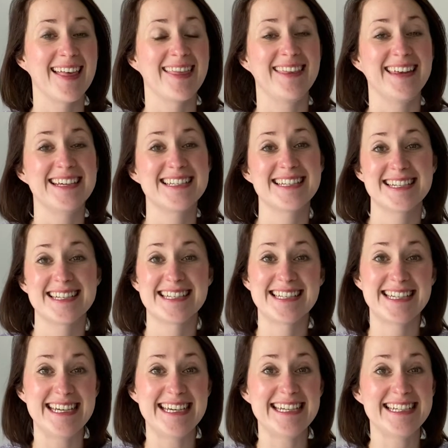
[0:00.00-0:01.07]
This
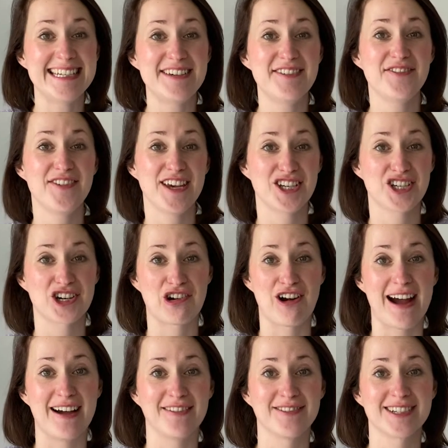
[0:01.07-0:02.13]
CD fish
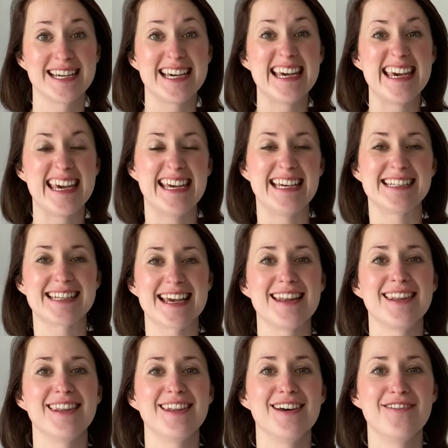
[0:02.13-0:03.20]
craft is a
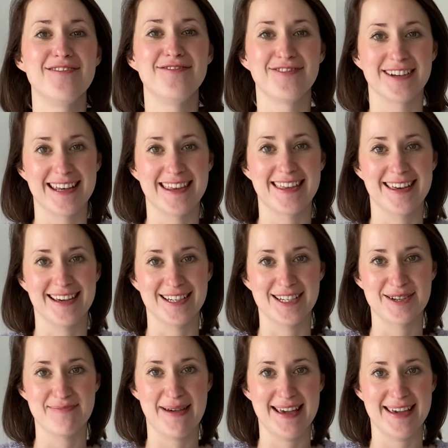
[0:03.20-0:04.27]
lovely thing
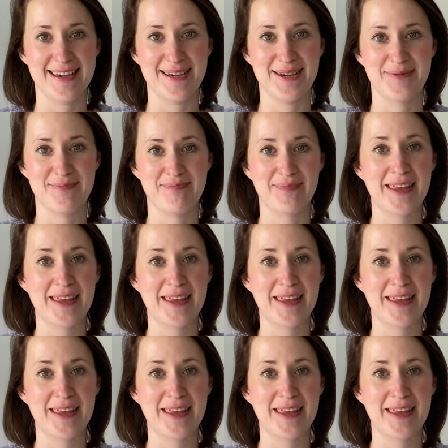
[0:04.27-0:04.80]
to make.